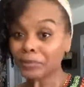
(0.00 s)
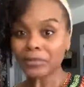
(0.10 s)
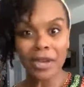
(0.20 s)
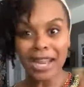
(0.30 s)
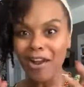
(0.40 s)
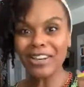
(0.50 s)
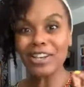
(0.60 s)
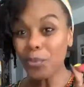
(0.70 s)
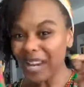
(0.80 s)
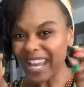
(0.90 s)
Mm. Honey, I already
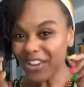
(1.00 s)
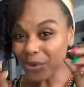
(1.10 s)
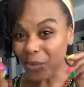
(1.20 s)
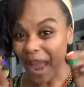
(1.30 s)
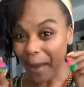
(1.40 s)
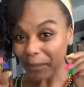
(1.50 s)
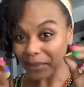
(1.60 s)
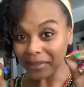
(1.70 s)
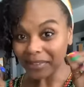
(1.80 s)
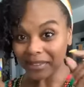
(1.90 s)
know when they hear the
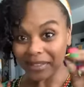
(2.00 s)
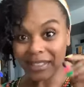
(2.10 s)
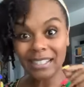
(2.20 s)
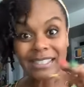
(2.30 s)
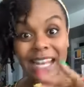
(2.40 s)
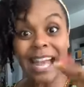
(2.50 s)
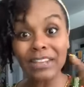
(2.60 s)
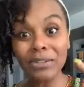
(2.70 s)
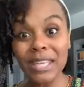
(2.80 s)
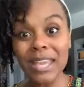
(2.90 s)
rapper, because they like
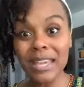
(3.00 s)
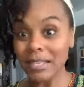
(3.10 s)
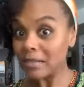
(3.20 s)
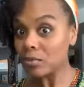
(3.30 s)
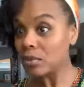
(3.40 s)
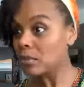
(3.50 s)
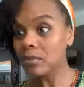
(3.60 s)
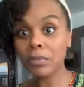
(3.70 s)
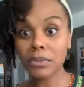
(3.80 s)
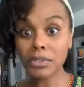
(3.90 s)
little kids. What
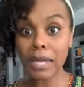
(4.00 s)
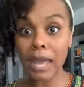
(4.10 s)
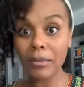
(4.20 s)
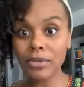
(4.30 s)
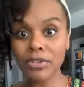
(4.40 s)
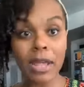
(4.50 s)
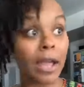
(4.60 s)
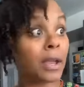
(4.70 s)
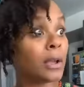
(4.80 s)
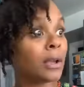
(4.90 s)
you got?
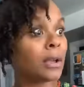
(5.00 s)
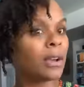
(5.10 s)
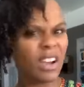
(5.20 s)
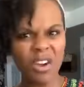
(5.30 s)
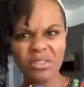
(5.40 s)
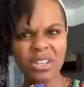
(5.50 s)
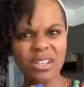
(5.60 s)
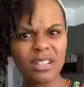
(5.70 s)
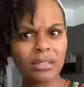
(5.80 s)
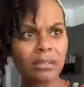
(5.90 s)
Oh,
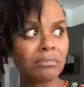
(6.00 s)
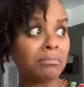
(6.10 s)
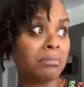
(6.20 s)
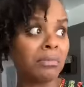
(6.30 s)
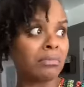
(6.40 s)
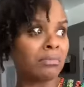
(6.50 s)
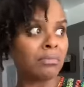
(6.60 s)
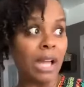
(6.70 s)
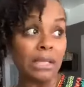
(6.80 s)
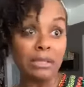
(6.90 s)
dude,
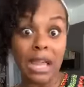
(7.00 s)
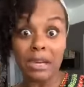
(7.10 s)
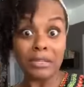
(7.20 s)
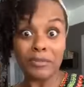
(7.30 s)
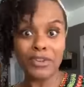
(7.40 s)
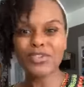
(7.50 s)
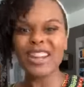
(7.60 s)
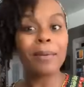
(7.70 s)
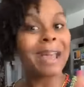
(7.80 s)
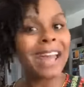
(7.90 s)
I just got out the
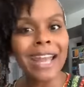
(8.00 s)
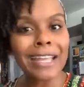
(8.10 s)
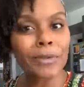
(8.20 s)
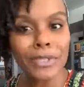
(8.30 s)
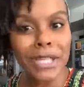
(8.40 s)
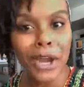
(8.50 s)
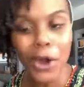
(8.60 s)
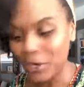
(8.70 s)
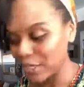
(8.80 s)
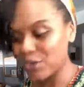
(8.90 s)
refrigerator. I'm gonna act like it was there
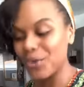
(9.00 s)
all along.